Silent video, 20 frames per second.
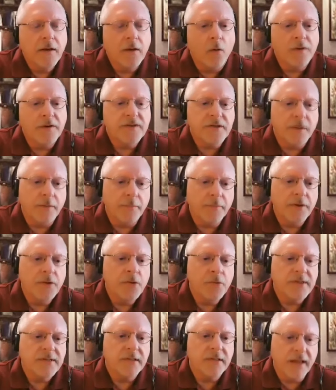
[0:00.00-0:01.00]
or someone
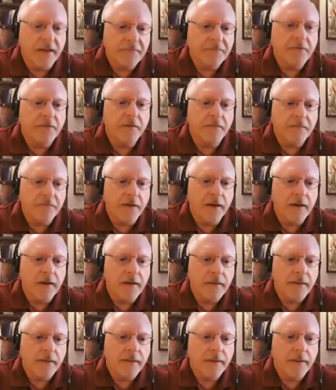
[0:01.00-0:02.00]
who has left the
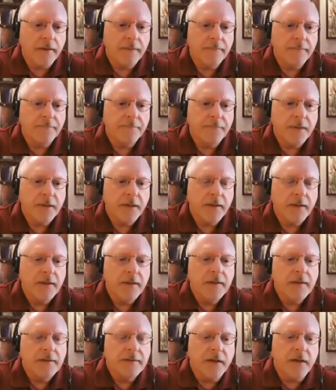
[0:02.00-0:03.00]
faith
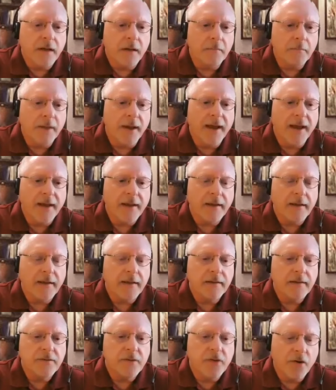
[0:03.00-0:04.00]
to come back
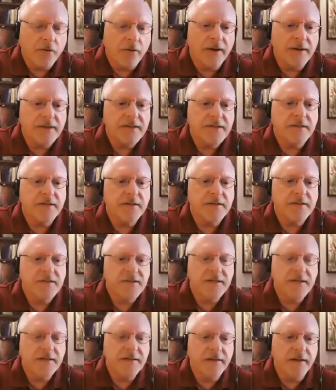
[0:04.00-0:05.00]
to Christ and
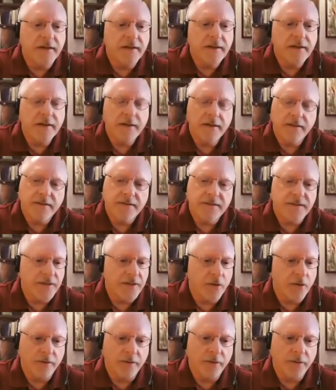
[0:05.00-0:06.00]
see that he is the
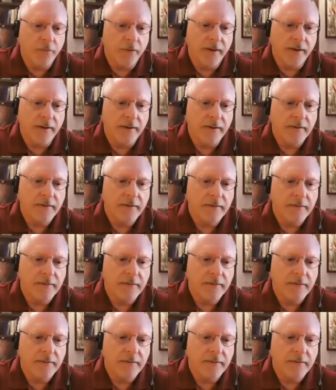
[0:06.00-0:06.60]
only way.